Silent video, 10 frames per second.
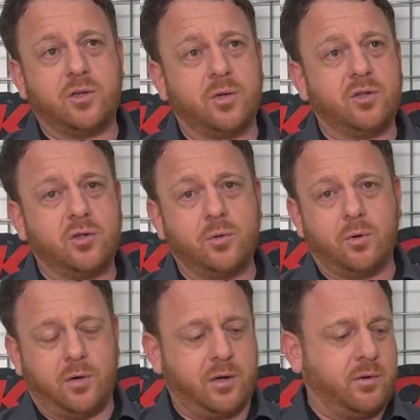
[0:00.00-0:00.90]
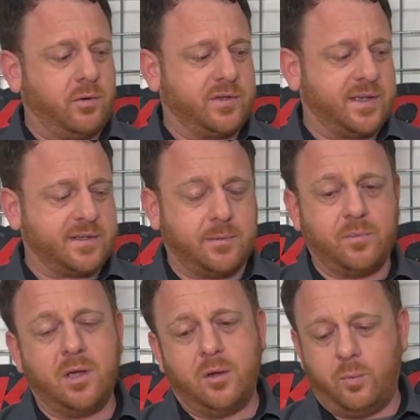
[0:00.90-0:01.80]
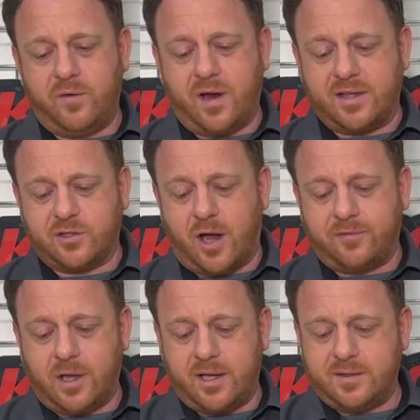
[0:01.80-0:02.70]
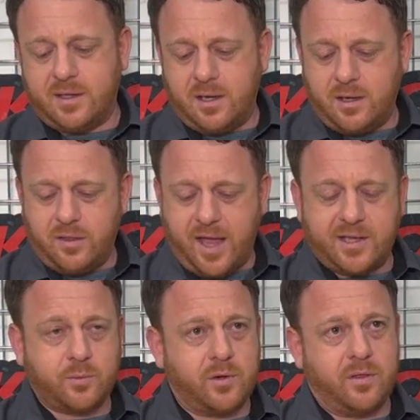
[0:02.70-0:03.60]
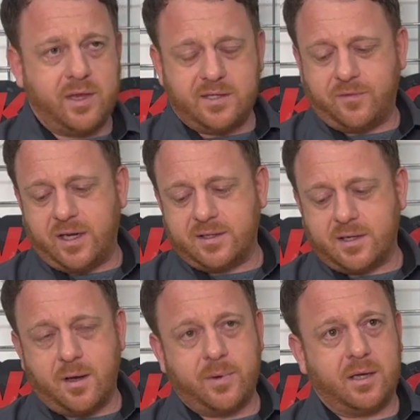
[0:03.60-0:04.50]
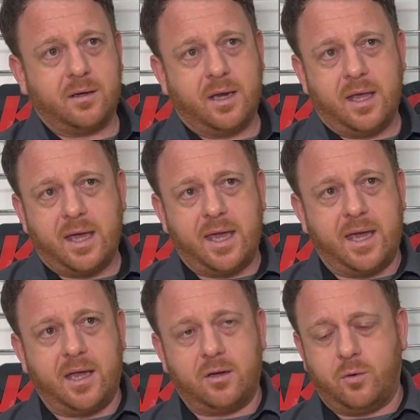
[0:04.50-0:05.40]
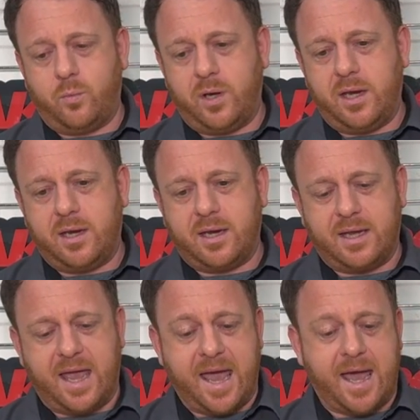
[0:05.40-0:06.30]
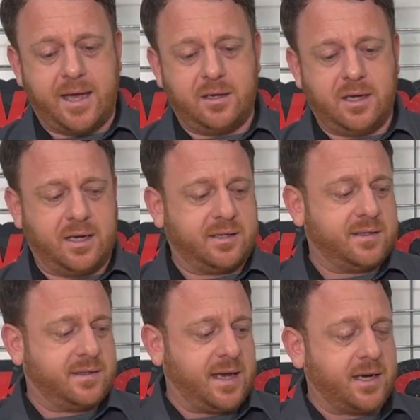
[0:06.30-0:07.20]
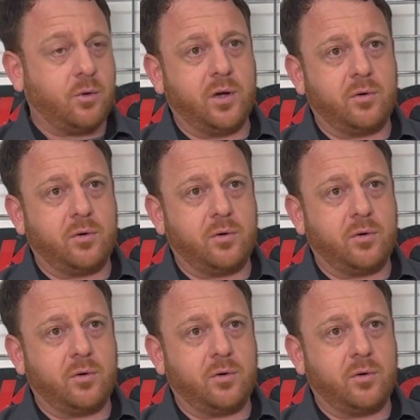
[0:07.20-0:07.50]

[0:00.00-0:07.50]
to a dual oil cooler system, we've got soft lines. That's where these fittings come in, and we can add a second oil